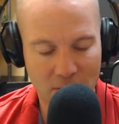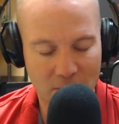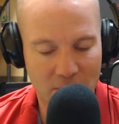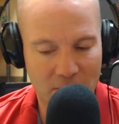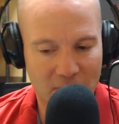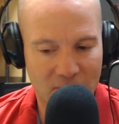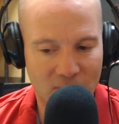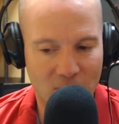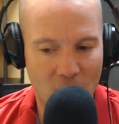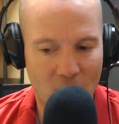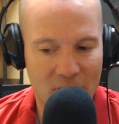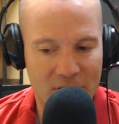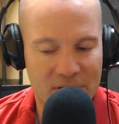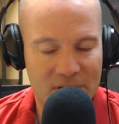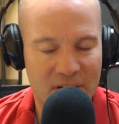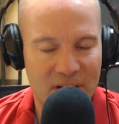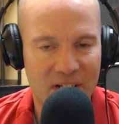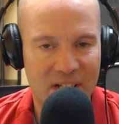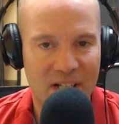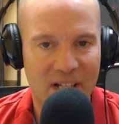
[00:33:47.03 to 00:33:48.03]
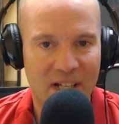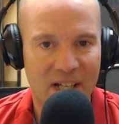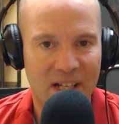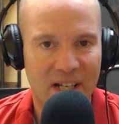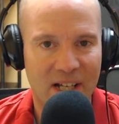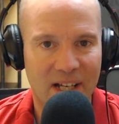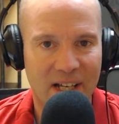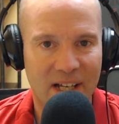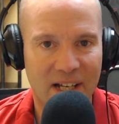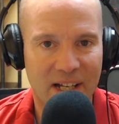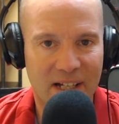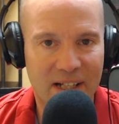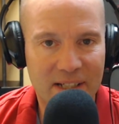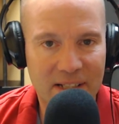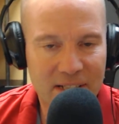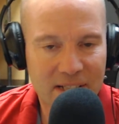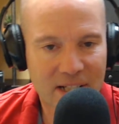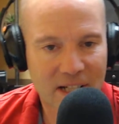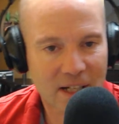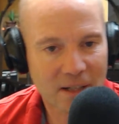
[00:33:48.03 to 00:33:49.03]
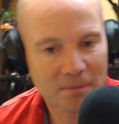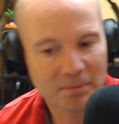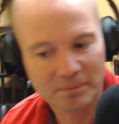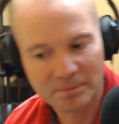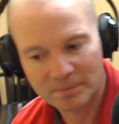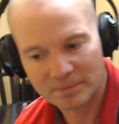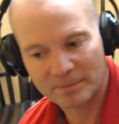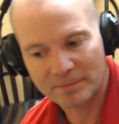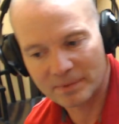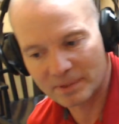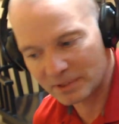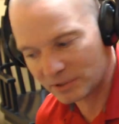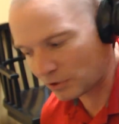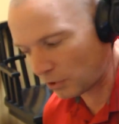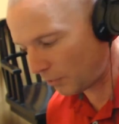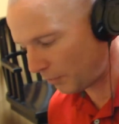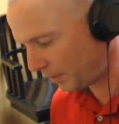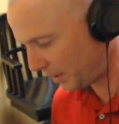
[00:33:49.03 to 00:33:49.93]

bit of forest. And Sophie,